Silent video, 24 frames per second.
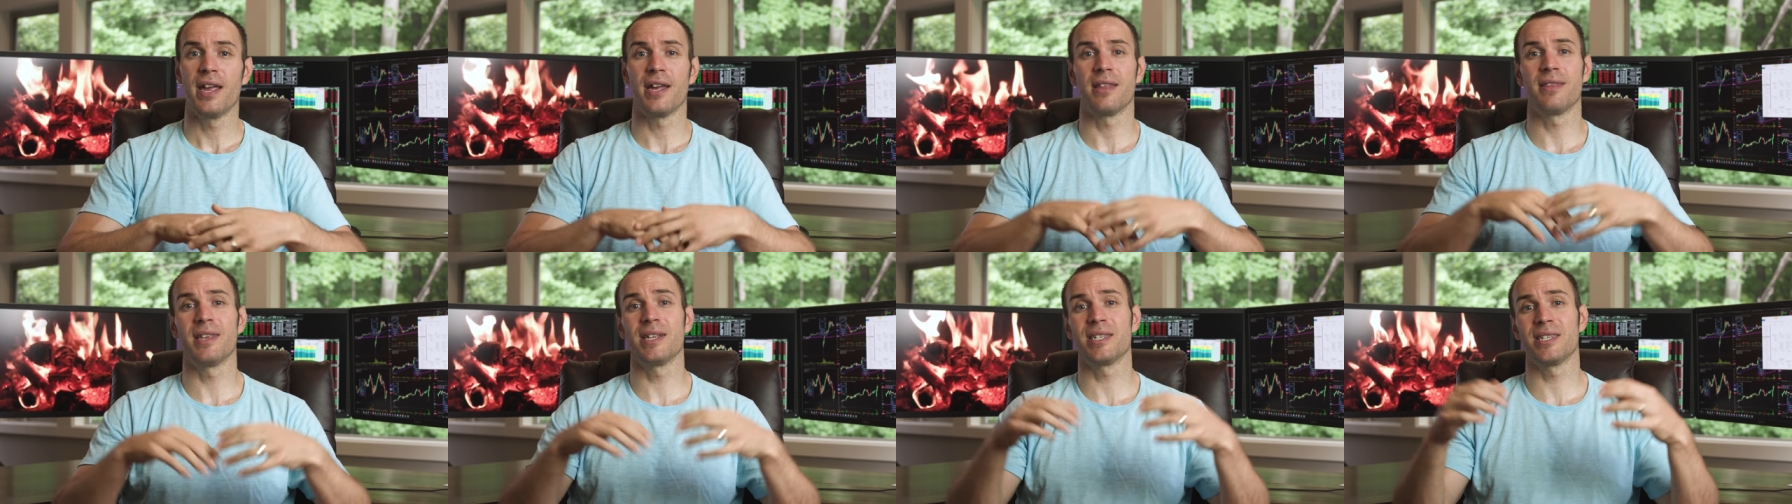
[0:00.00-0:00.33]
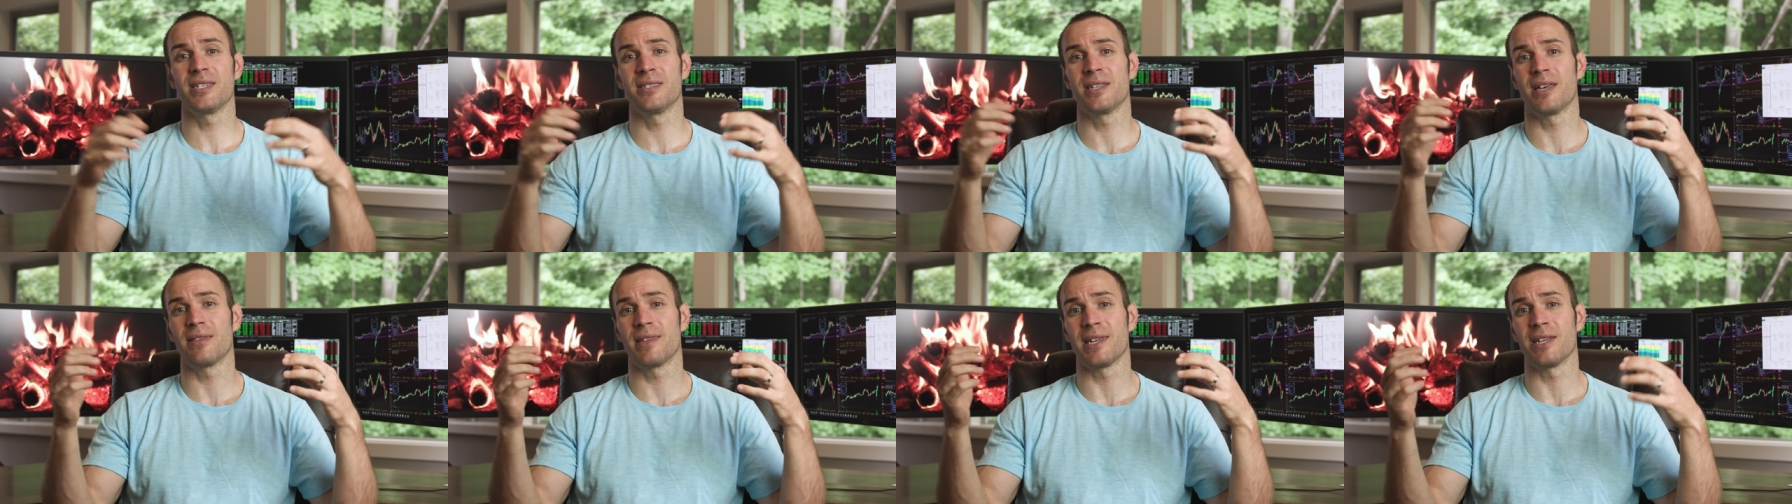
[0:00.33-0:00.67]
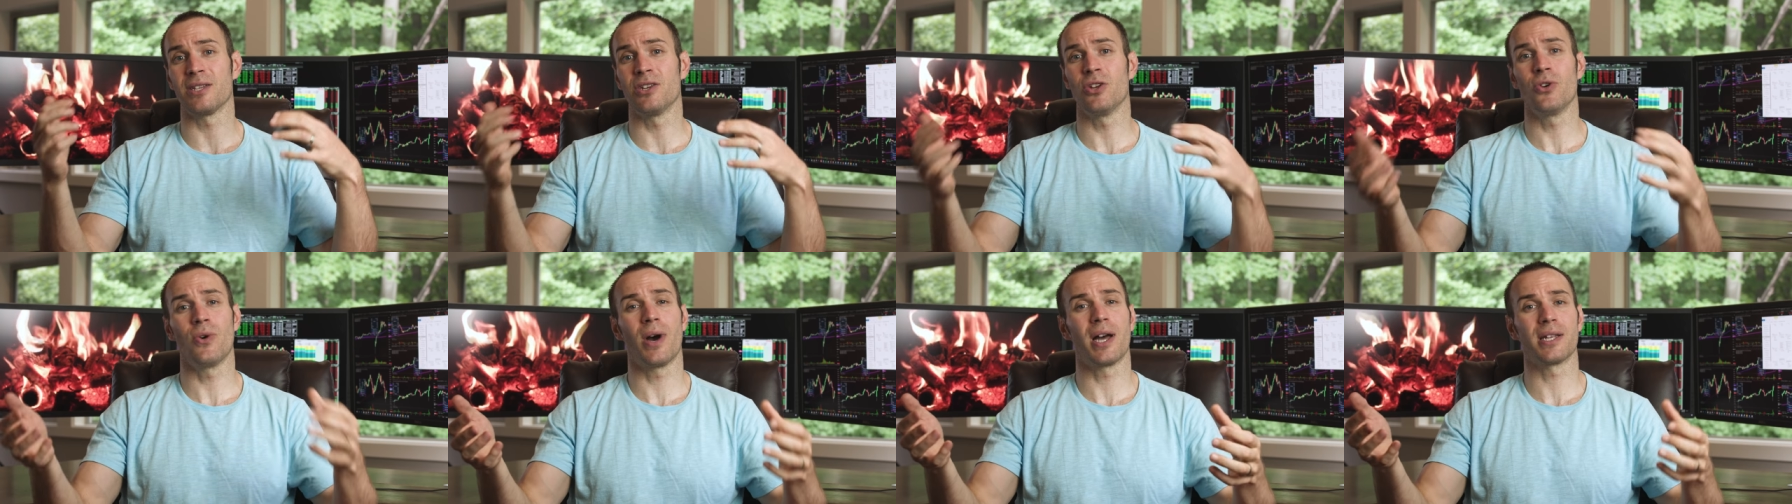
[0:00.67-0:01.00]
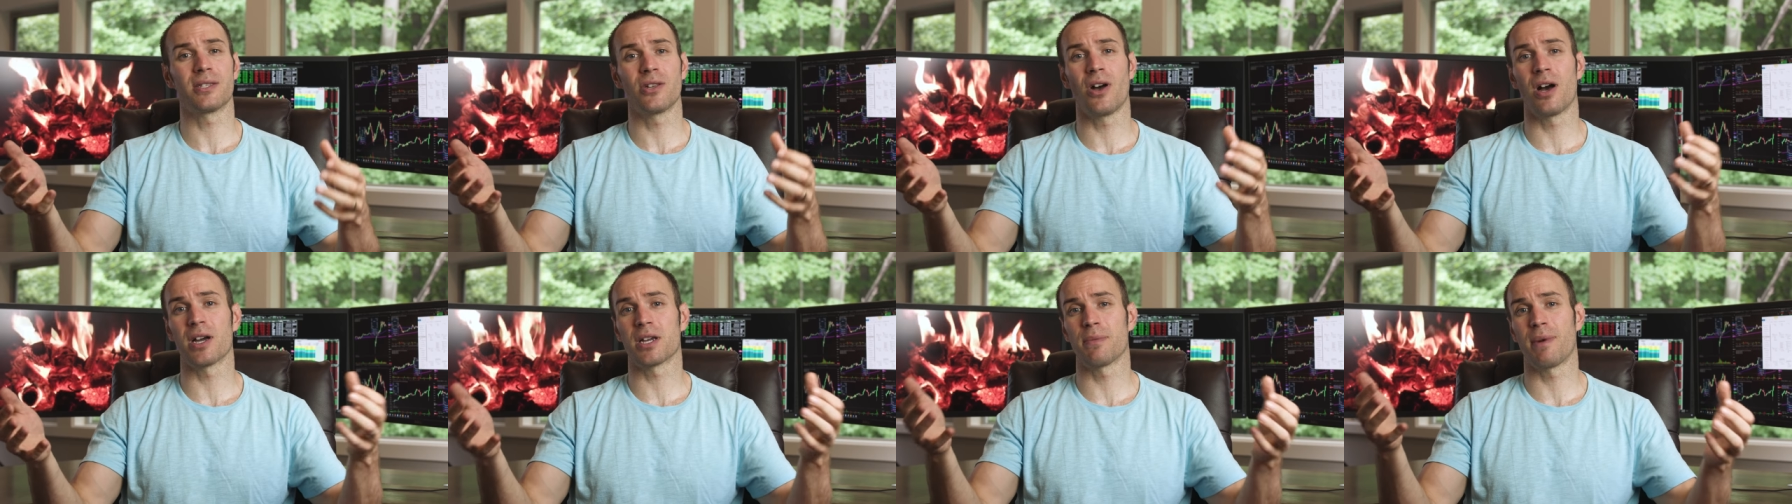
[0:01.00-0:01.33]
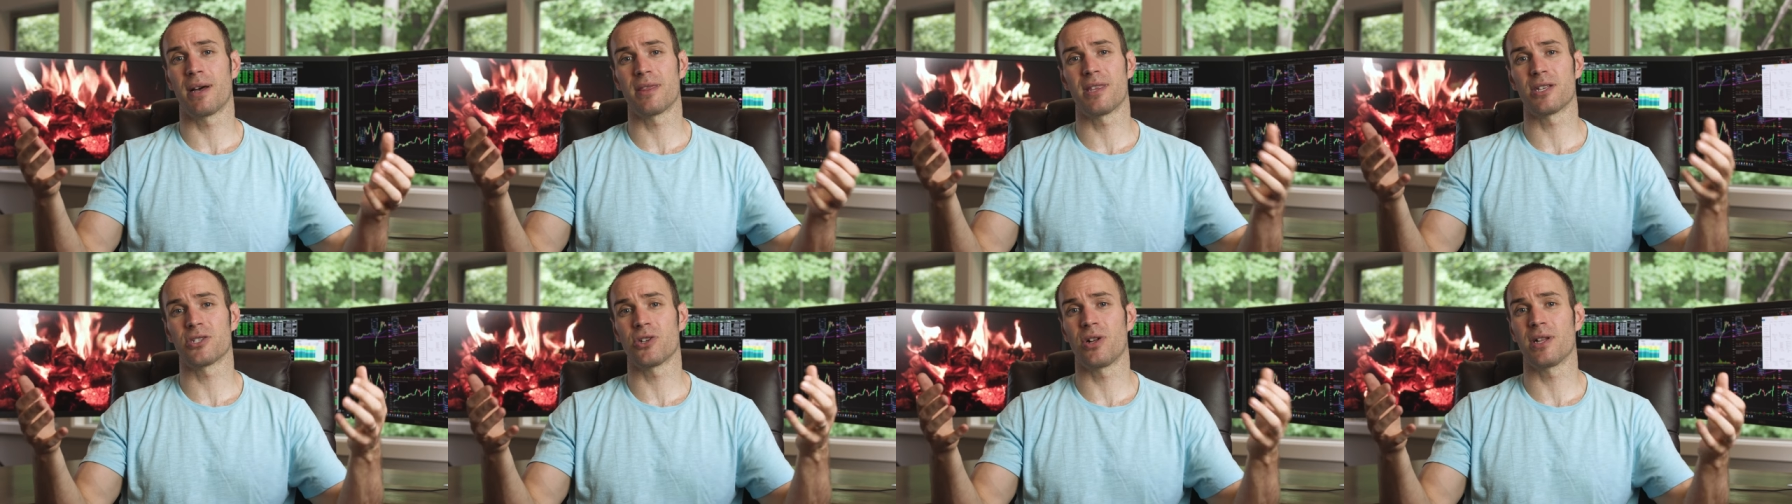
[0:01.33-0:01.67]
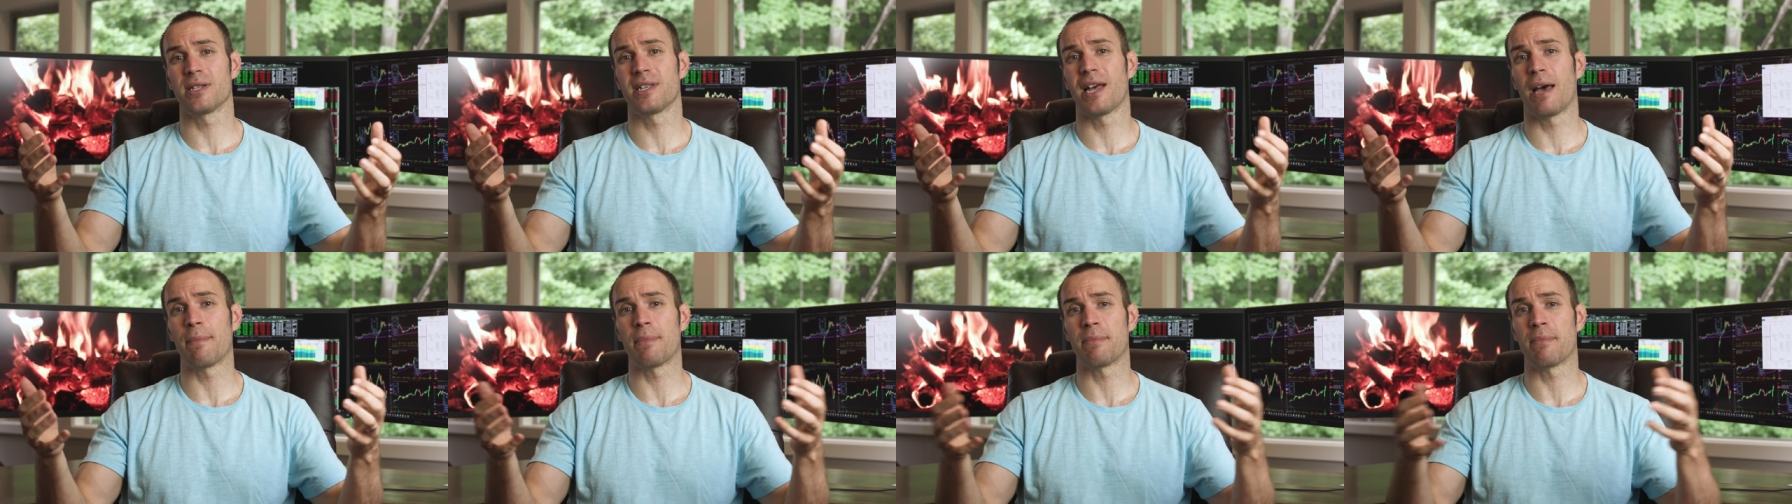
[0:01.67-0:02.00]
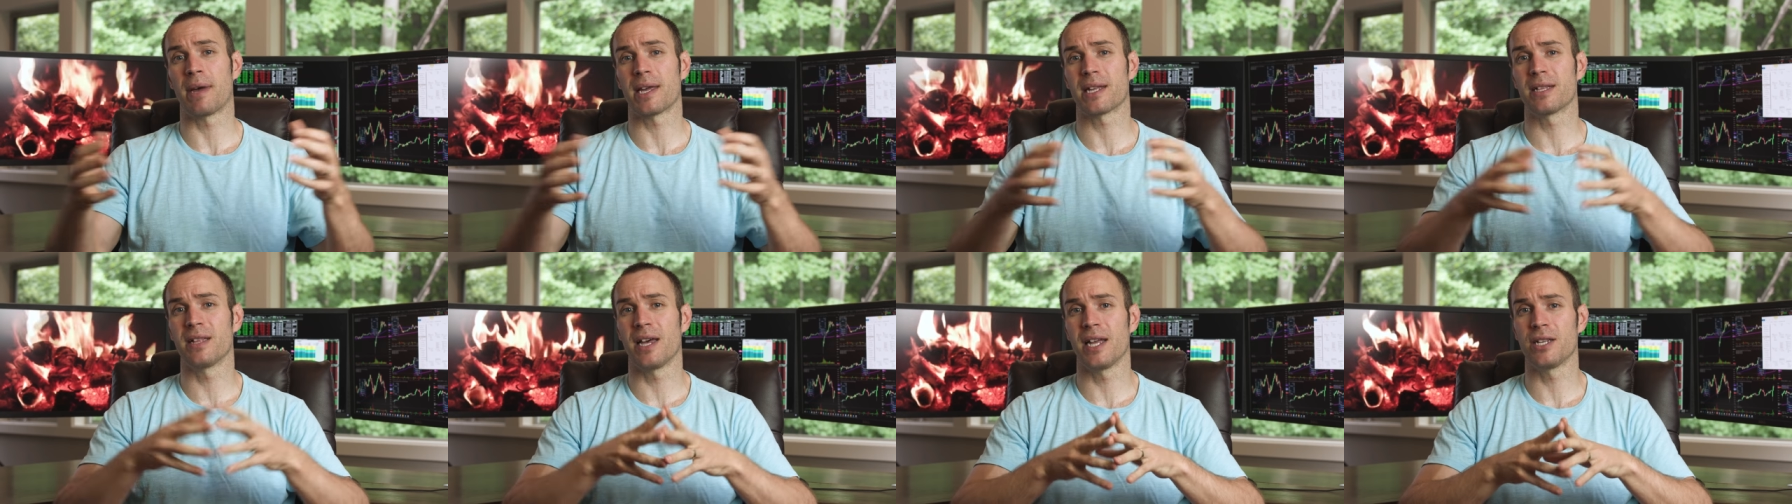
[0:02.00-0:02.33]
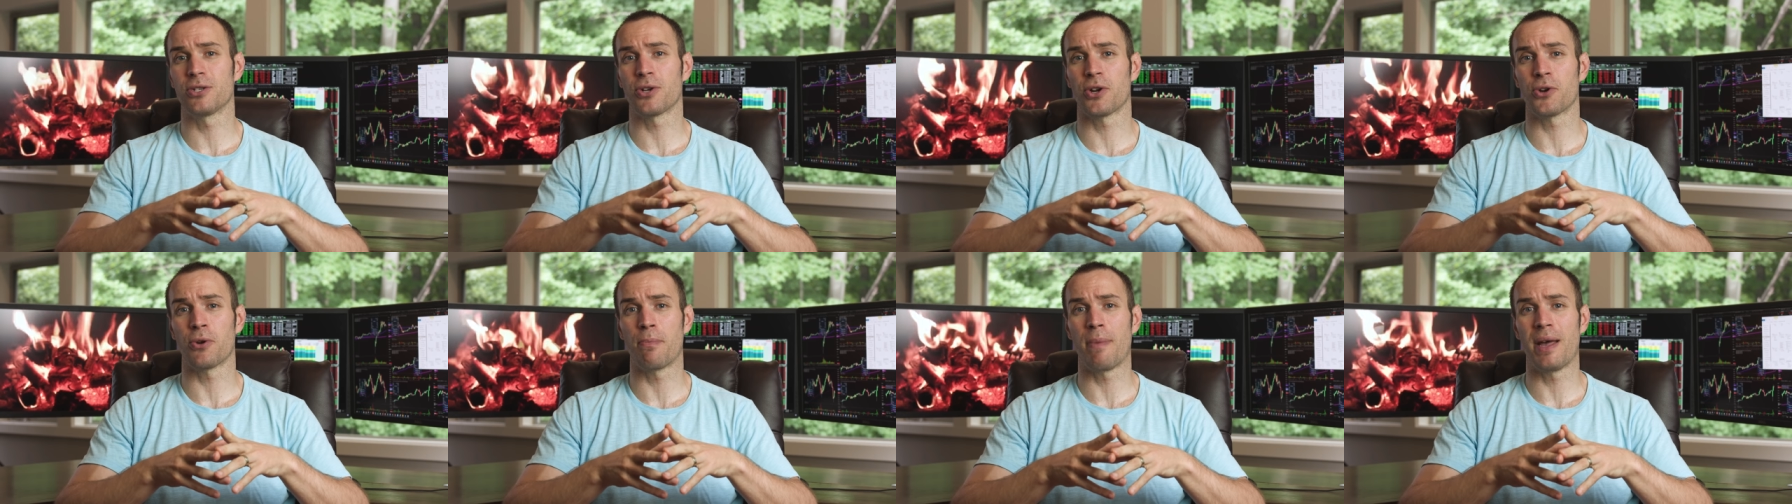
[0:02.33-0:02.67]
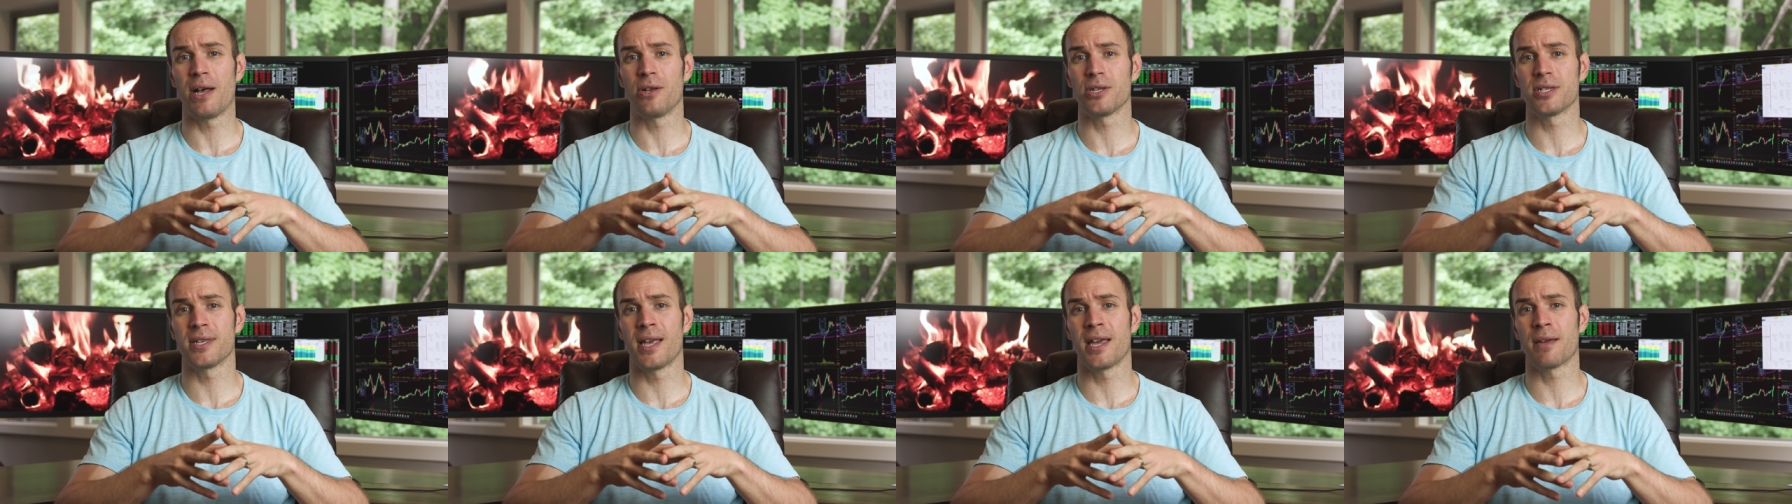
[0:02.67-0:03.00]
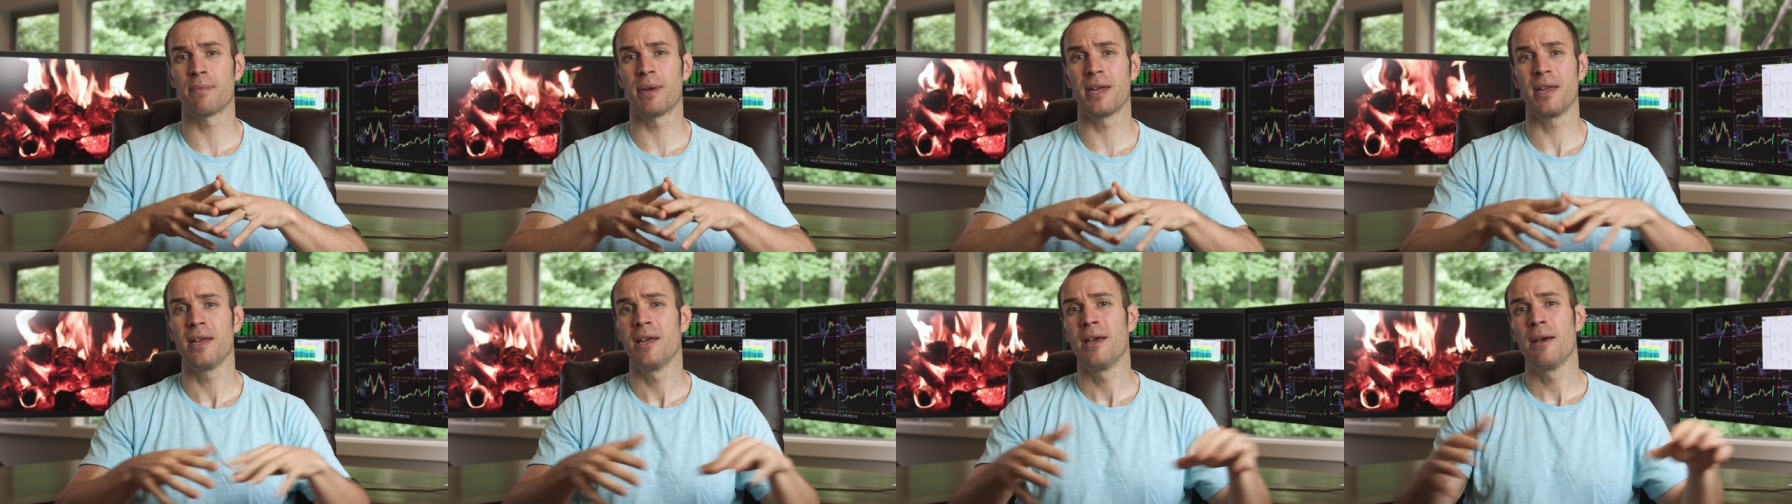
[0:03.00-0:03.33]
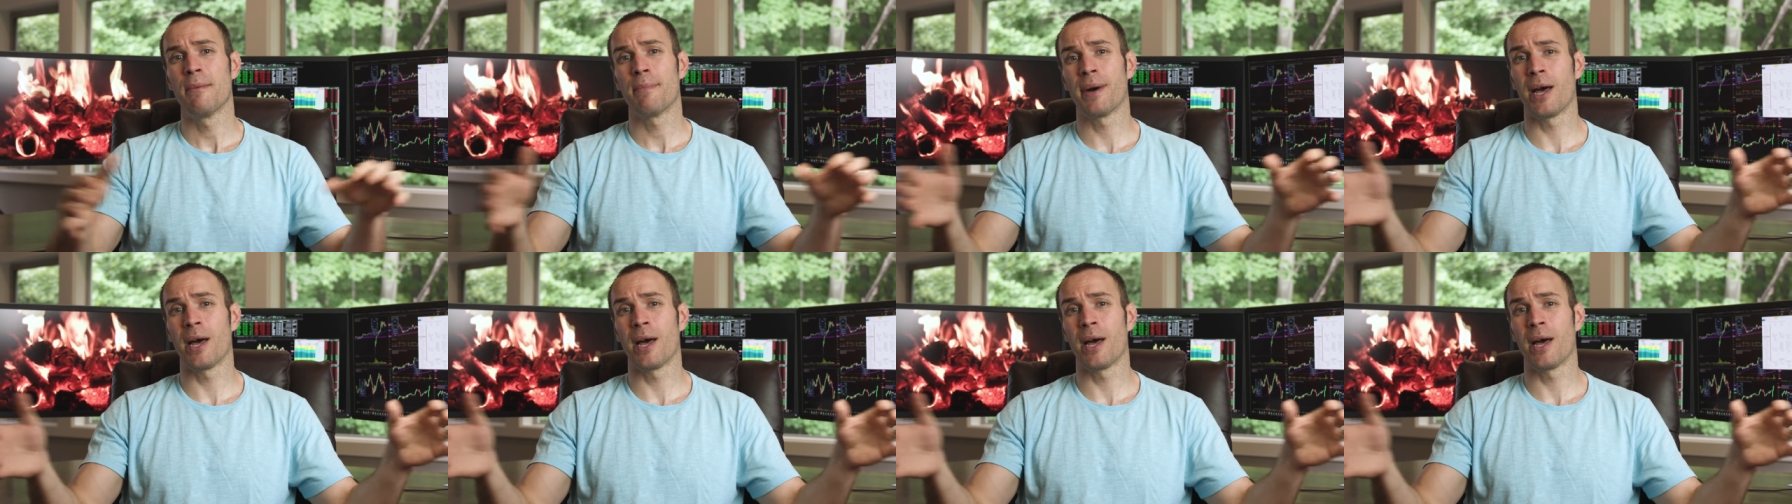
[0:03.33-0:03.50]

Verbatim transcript: And this is nothing new. I talk about this all the time in my ClayTrader mail segment.